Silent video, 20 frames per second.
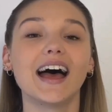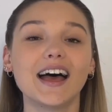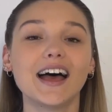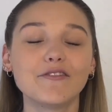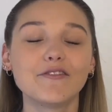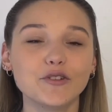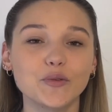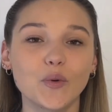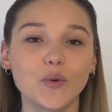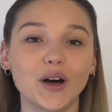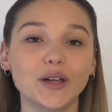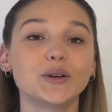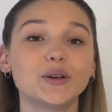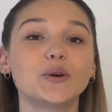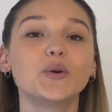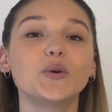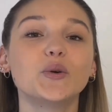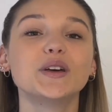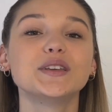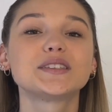Everyone
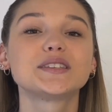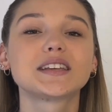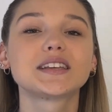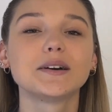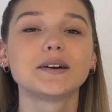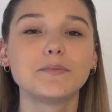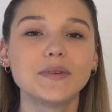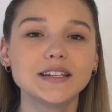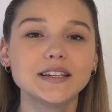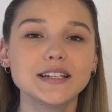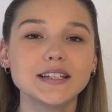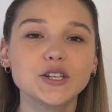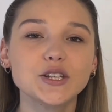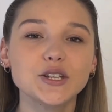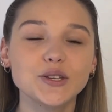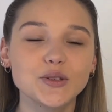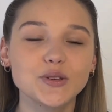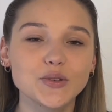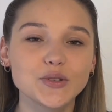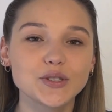who is committed
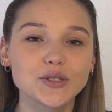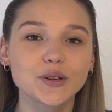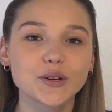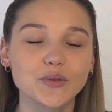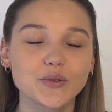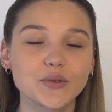to using